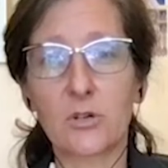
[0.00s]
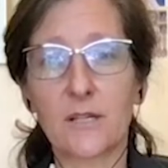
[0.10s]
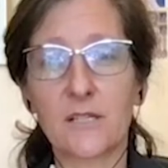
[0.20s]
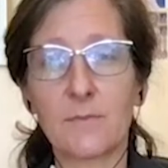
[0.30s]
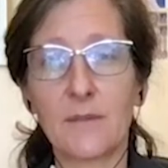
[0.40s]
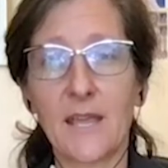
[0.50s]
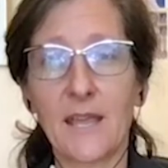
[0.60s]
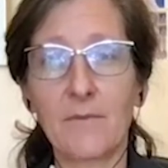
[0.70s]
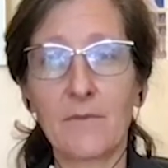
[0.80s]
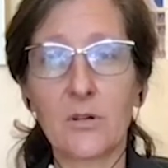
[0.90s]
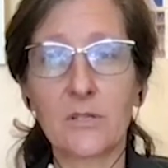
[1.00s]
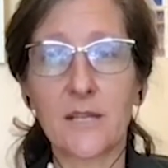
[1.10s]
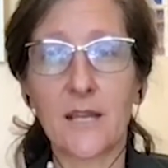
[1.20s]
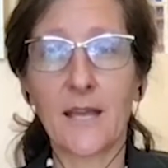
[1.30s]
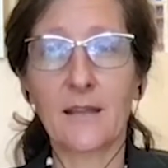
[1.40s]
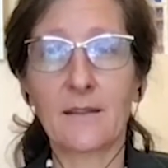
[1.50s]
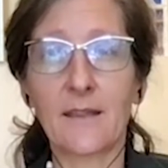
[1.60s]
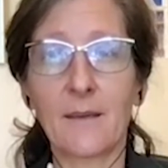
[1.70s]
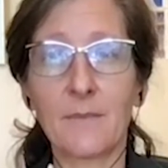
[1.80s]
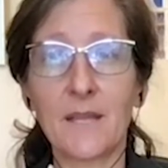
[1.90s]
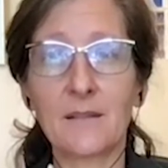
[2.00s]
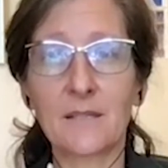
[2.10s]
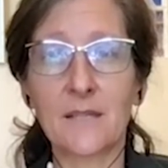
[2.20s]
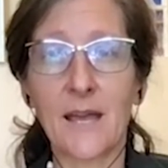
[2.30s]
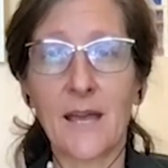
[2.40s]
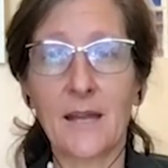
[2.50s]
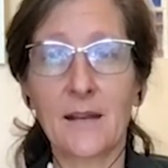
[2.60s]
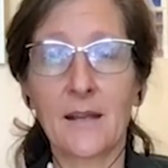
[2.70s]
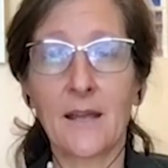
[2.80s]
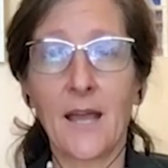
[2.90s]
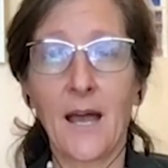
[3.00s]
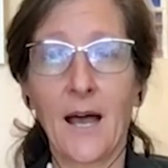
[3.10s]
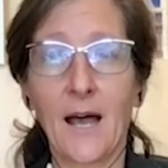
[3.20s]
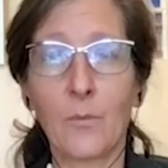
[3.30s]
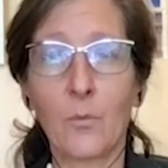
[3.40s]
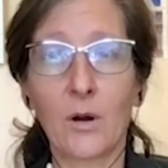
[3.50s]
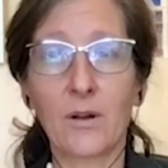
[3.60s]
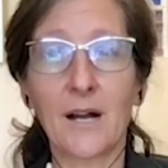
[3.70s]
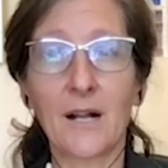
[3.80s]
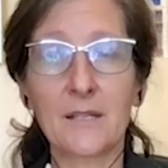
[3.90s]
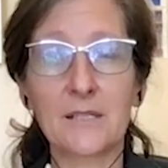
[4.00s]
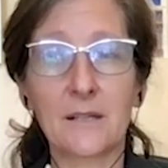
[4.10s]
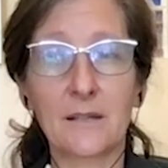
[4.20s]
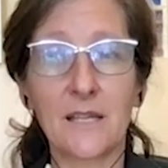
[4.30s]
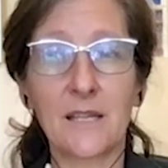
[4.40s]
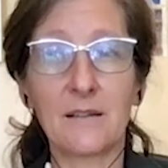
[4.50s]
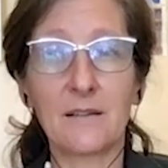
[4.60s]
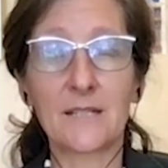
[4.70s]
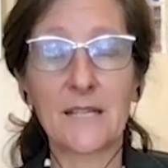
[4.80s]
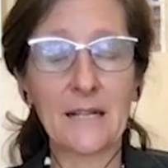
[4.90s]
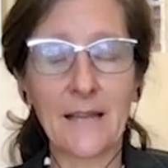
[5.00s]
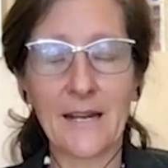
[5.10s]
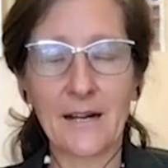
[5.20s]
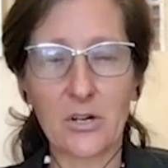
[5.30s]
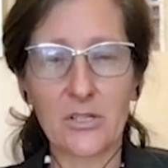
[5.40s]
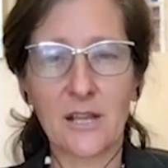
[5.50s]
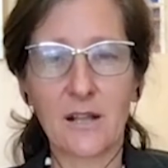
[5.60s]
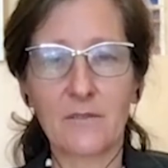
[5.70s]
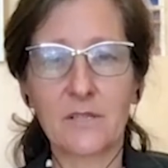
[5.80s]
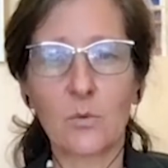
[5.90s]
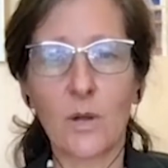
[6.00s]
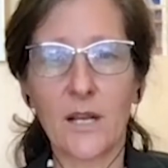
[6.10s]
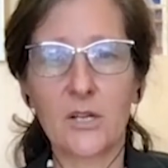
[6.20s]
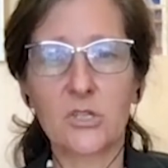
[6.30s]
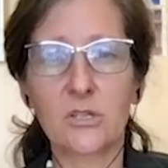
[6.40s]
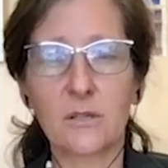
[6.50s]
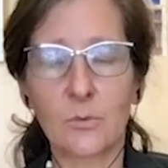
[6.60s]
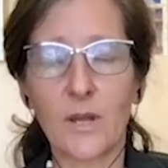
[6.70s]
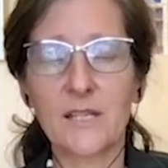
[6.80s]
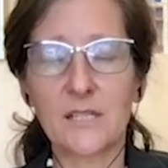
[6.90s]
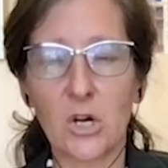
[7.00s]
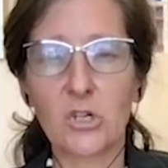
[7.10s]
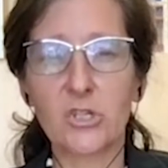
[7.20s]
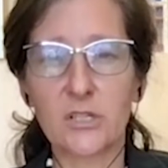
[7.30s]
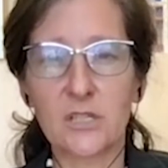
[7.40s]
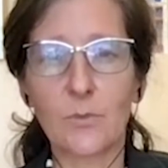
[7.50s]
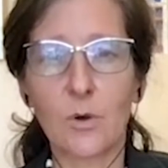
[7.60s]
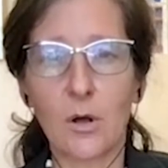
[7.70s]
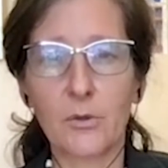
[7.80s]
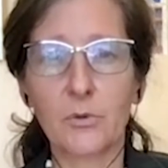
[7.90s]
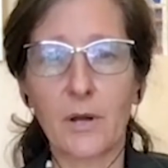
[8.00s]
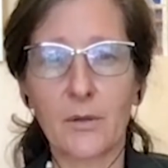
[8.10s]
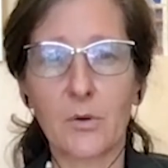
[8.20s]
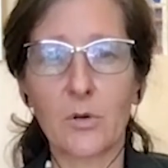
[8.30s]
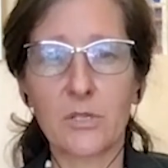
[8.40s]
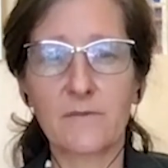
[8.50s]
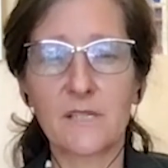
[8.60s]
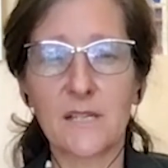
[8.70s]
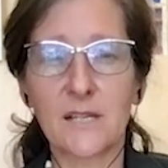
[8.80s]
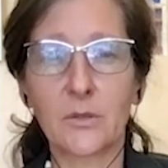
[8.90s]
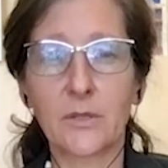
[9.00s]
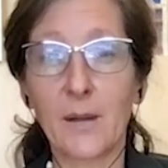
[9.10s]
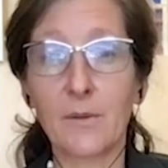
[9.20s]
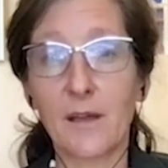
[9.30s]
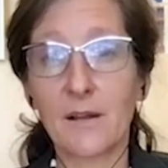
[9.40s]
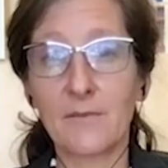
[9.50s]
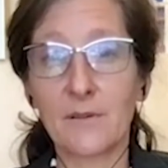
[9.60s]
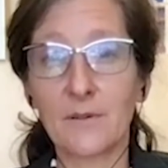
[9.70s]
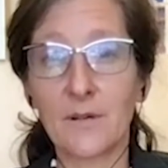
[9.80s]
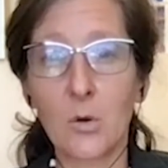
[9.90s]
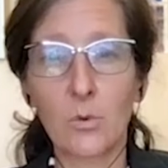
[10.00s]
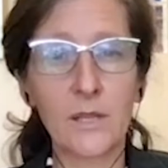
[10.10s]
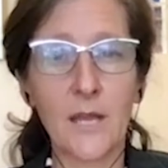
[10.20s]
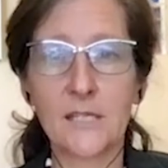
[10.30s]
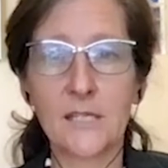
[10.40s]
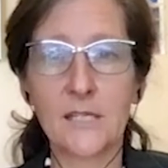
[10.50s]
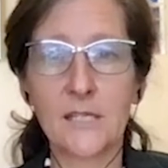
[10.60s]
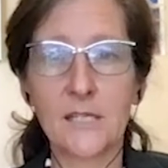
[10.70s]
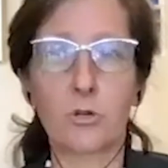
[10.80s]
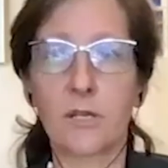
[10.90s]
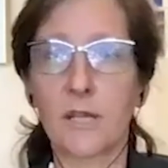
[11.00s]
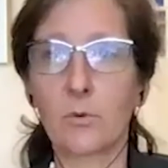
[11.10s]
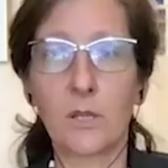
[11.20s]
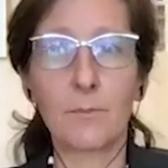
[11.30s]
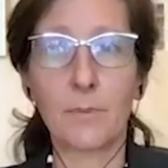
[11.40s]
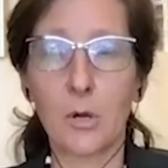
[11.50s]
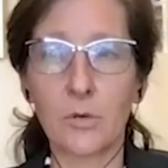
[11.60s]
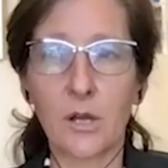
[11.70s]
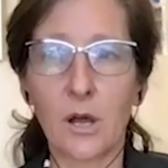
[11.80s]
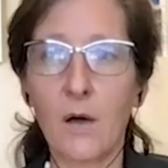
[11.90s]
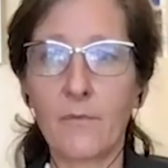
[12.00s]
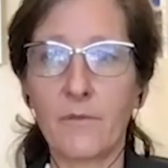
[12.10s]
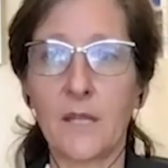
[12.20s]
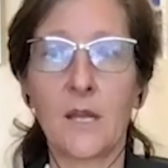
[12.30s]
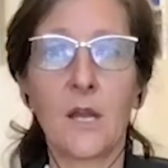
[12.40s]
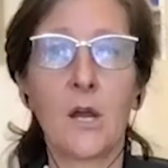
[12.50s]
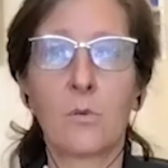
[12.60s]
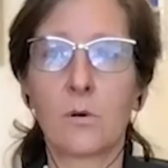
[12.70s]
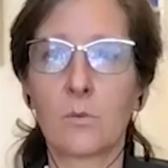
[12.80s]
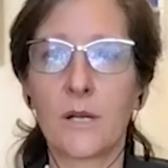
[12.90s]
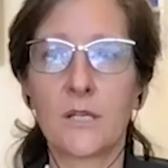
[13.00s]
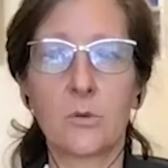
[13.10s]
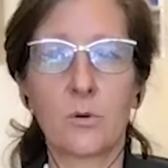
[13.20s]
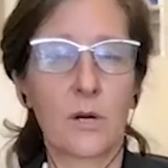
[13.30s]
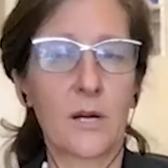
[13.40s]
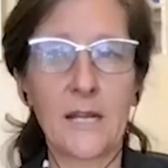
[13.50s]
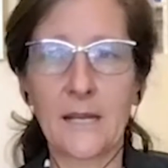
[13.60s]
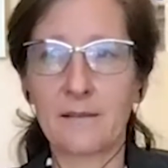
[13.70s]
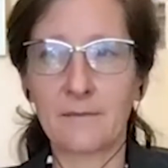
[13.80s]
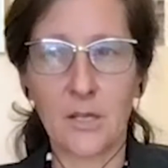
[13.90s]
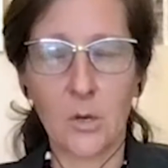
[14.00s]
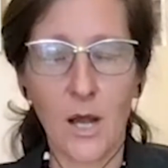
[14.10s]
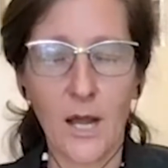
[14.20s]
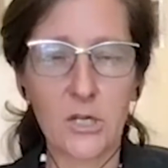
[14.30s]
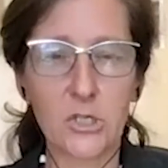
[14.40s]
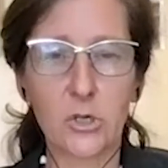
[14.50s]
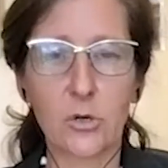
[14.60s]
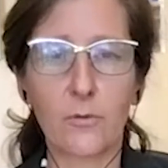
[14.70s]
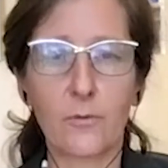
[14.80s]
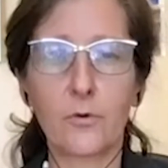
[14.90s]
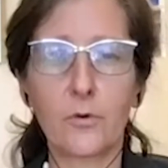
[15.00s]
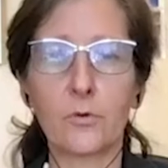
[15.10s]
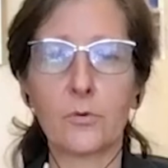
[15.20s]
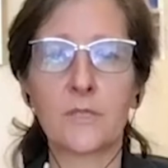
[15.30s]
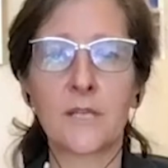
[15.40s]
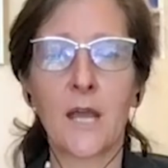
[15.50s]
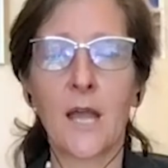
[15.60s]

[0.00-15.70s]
drugs and behaviors. And that means that we're constantly titillating ourselves in ways large and small throughout the course of a single day without even realizing it. We're drinking really potent coffee. We're eating, high sugar foods.